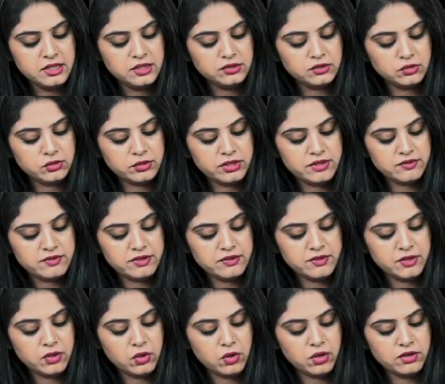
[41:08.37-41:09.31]
so that we
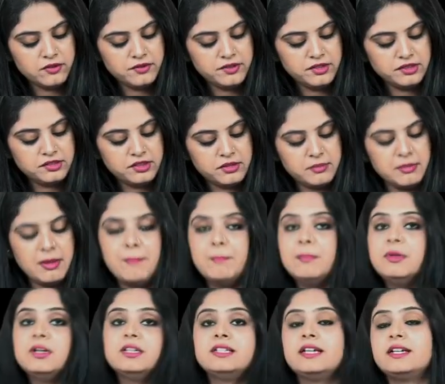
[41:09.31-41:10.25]
will always
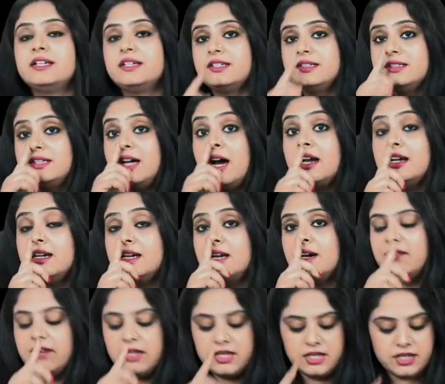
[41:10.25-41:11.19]
remember that it is the
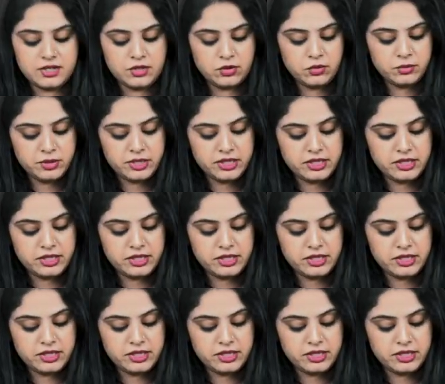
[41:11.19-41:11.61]
Andawala tumor.